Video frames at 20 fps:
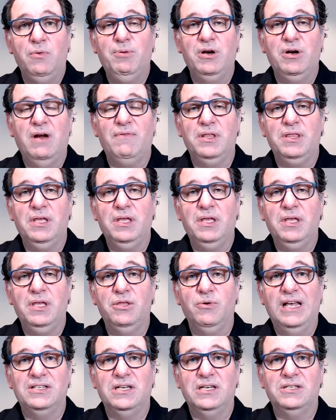We put everything
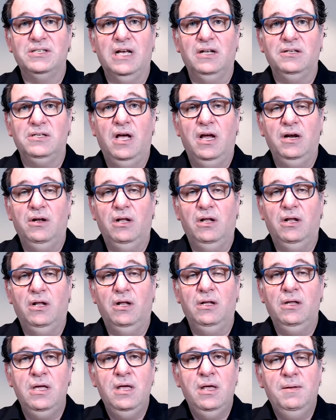through an S S L
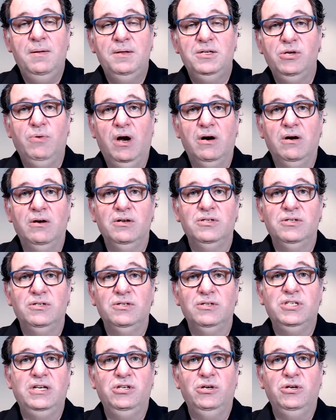tunnel to our
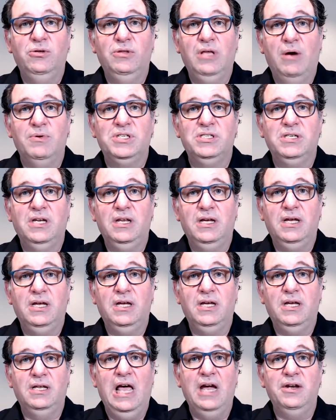C two that was sitting
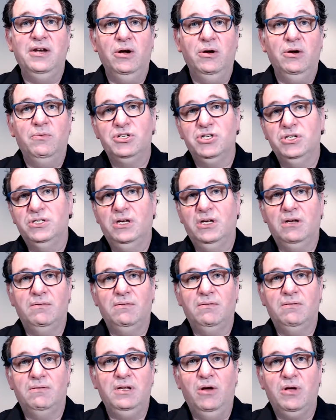in Linode, which is
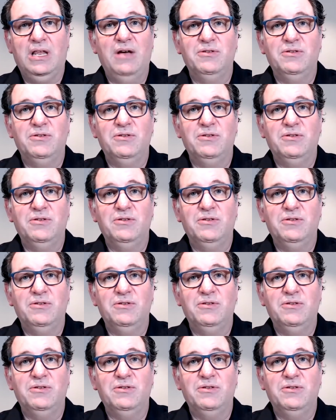a, you know,